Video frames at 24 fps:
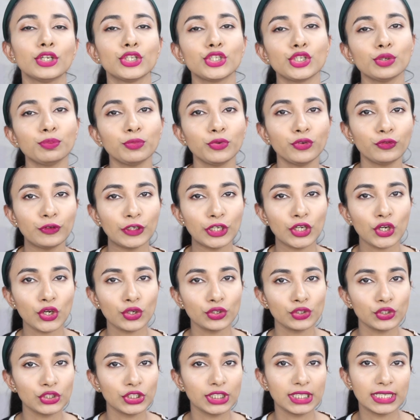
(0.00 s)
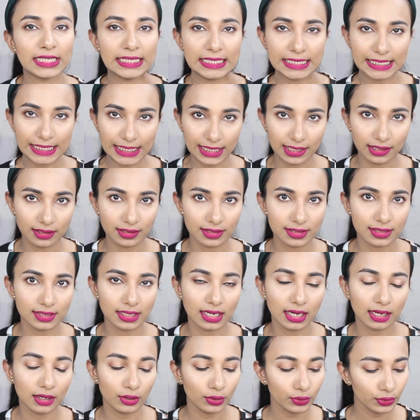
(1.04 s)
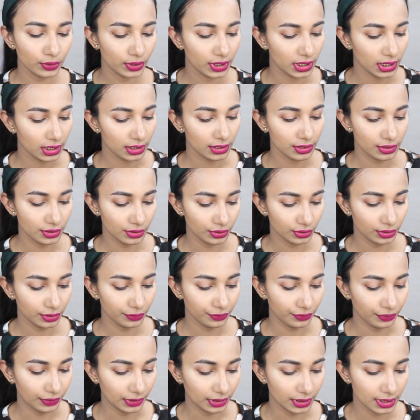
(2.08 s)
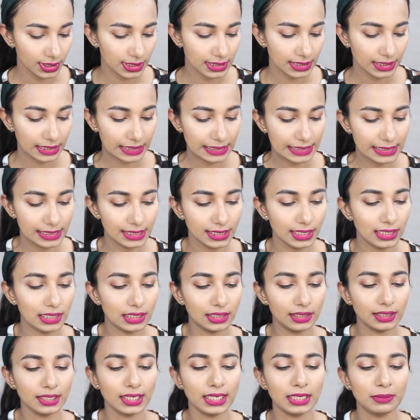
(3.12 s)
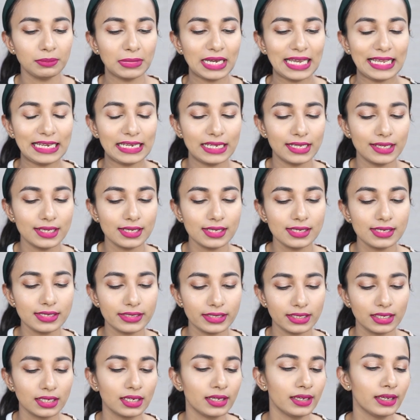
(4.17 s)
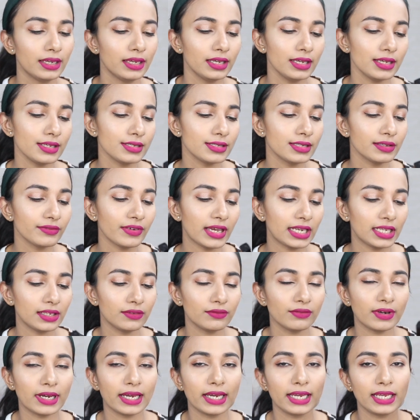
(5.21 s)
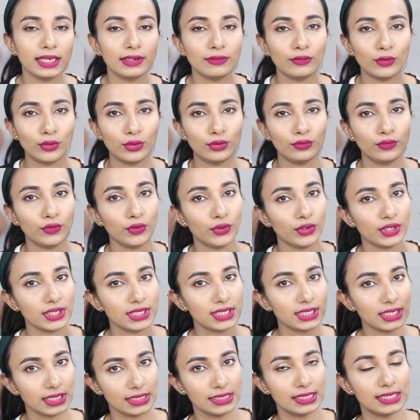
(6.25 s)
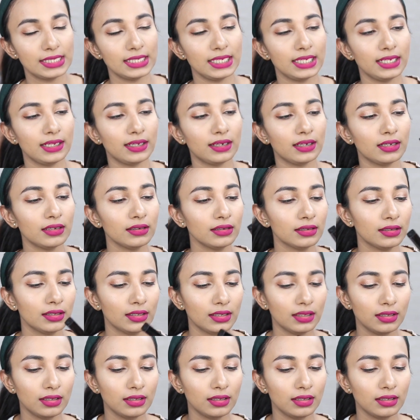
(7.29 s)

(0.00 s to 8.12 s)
So moving on to the concealers now. So the first concealer in my list is the Wet n Wild Photofocus Concealer.